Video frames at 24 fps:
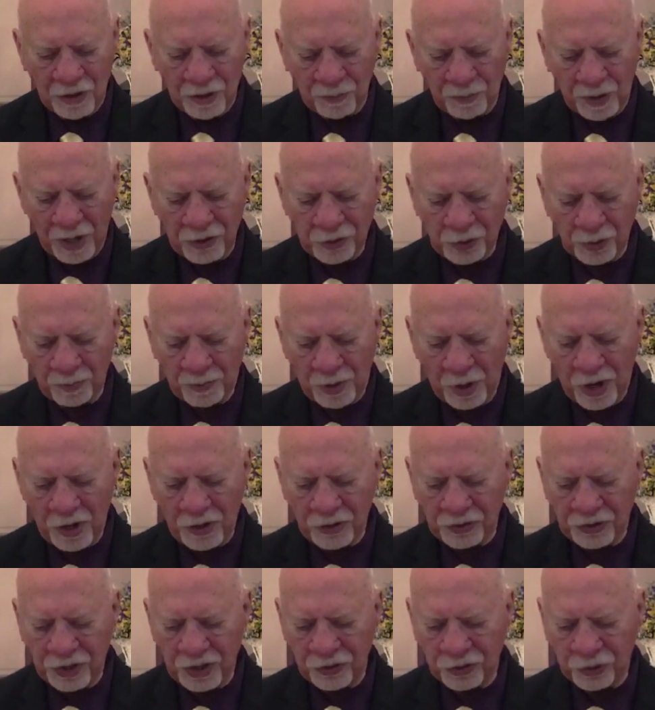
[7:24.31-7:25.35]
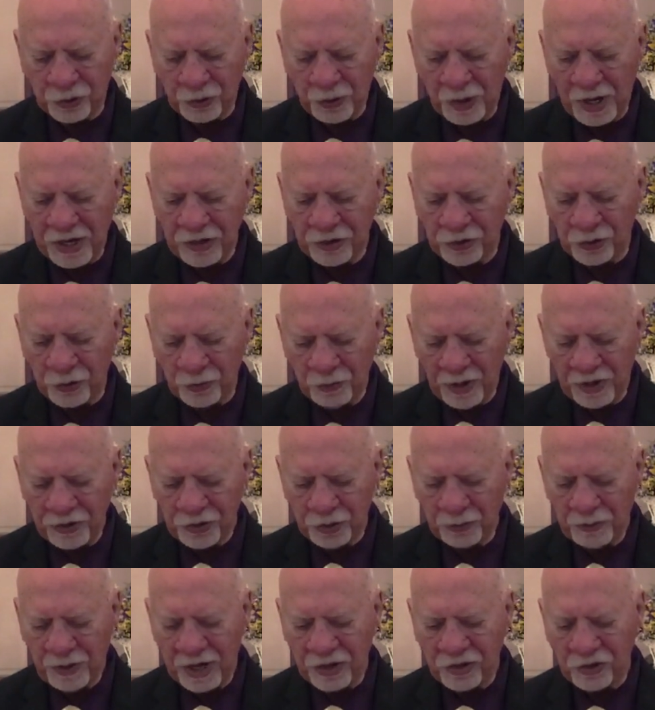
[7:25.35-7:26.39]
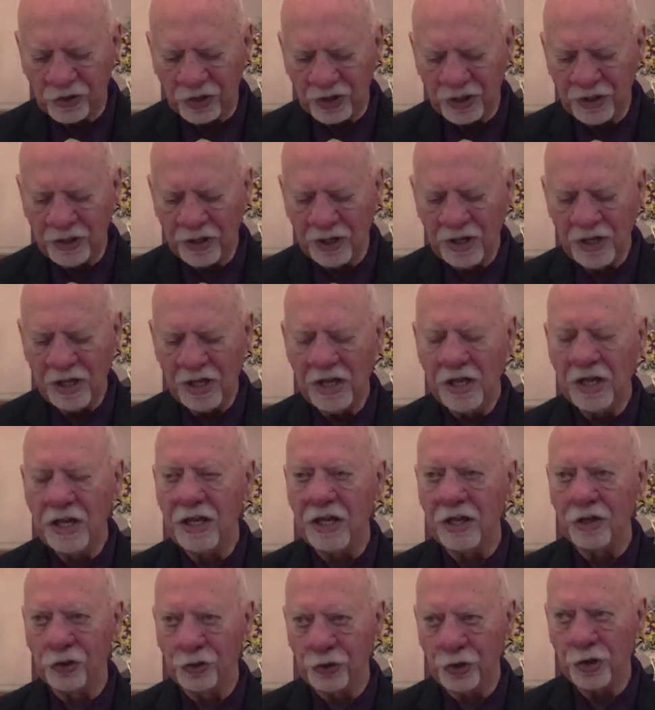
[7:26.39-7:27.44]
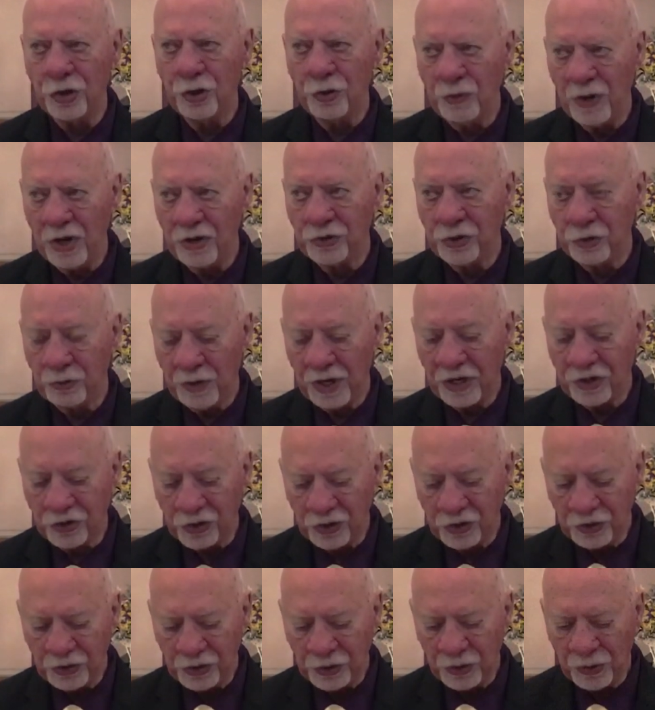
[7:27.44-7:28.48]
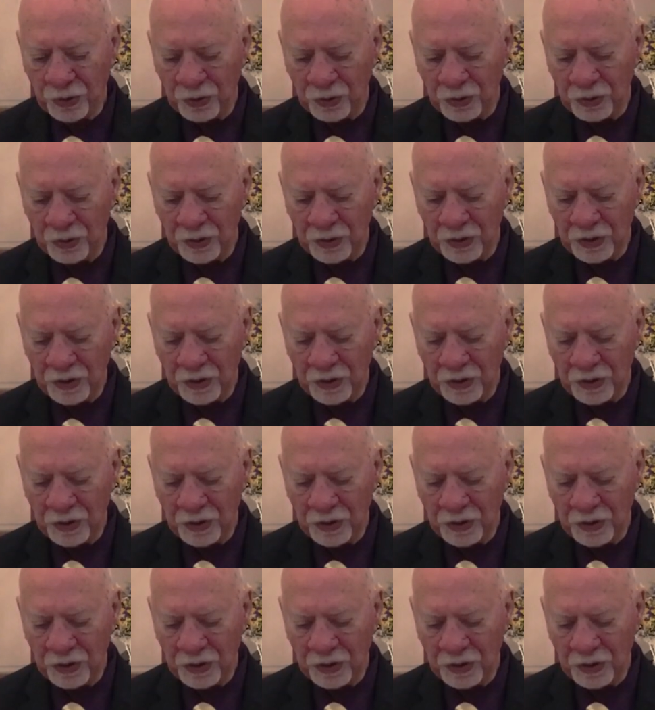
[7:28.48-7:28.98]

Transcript: Apostle Paul says Christ's resurrection is your resurrection too.